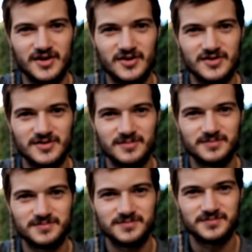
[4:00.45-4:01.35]
years.
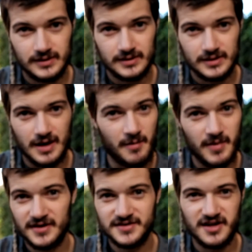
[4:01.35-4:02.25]
I'm
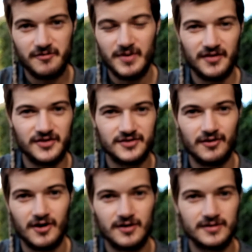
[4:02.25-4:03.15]
amazed that I've made it this
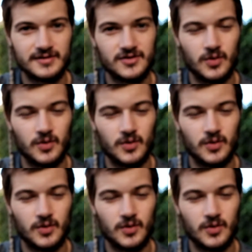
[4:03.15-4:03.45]
far.